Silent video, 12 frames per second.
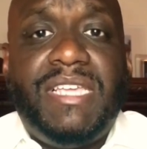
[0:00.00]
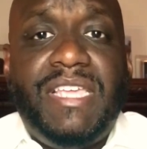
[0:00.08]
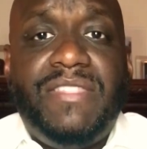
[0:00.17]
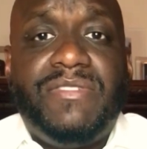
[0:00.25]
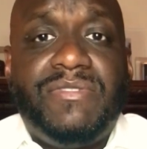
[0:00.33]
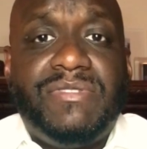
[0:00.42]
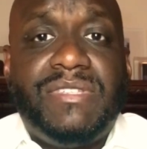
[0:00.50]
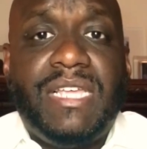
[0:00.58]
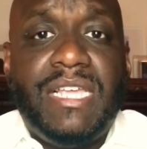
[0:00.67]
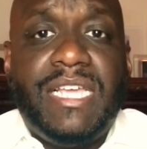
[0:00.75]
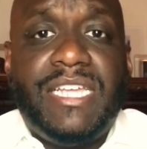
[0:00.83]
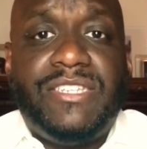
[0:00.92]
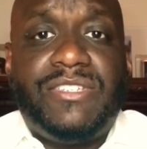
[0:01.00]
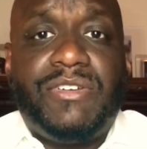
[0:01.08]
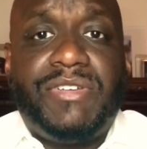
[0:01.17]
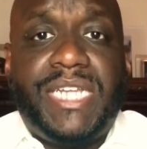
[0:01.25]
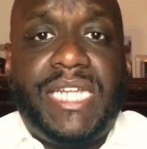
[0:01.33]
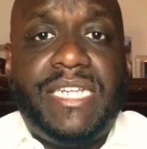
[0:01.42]
Ethers in
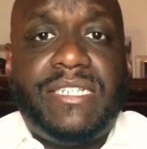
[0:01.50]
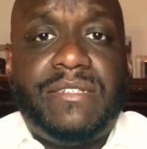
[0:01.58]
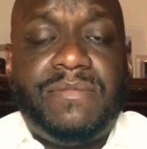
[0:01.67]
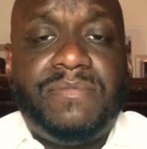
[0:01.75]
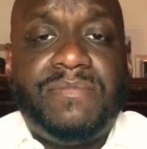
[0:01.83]
circulation.